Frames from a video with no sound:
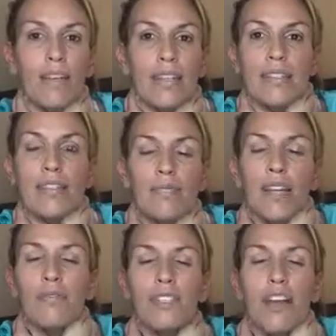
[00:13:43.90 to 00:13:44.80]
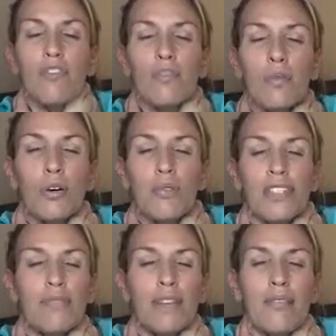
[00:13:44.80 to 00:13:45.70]
it's sometimes comfortable,
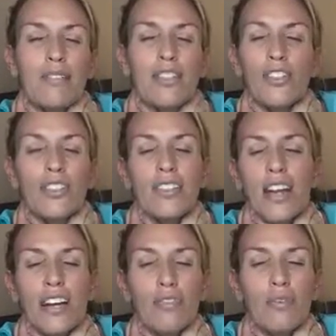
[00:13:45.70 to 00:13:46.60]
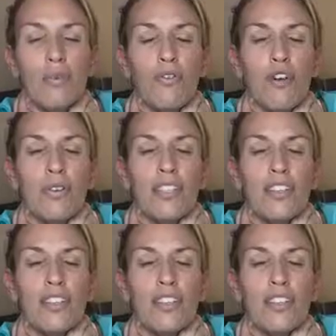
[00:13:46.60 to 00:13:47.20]
but sometimes it's just not comfortable for me.